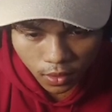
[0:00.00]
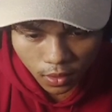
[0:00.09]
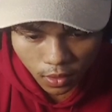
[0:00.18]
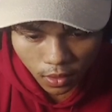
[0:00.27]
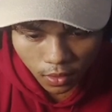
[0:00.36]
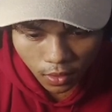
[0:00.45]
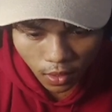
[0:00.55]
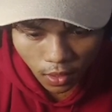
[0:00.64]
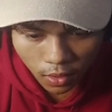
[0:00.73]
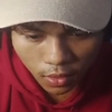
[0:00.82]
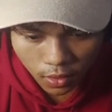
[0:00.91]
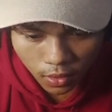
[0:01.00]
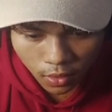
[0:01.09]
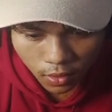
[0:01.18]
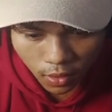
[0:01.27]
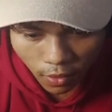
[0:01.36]
and then
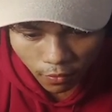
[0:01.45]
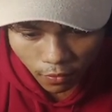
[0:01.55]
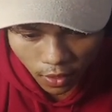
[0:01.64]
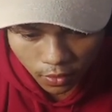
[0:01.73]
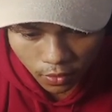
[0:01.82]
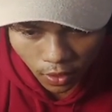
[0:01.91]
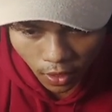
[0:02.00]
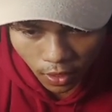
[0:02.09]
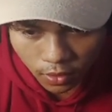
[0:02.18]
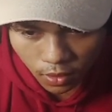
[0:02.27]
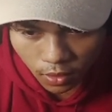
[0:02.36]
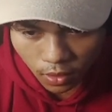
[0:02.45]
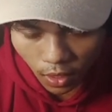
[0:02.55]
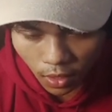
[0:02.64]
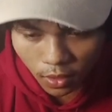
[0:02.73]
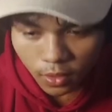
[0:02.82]
file created,
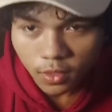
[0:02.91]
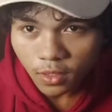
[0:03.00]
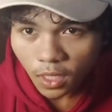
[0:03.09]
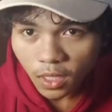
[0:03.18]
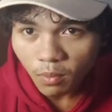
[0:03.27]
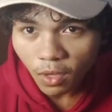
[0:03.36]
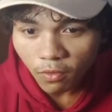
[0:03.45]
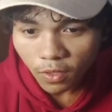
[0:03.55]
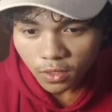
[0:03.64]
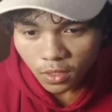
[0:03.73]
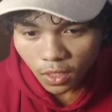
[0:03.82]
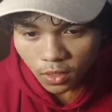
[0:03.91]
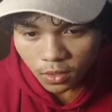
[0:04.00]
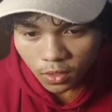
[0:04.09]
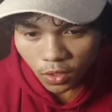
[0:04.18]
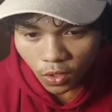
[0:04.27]
and inside the myfile
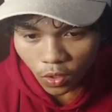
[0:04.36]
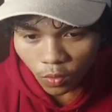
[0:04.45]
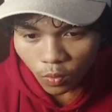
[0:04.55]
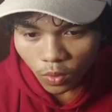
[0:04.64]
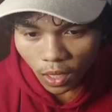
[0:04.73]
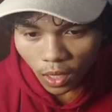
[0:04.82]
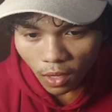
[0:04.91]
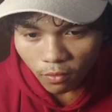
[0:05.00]
text we have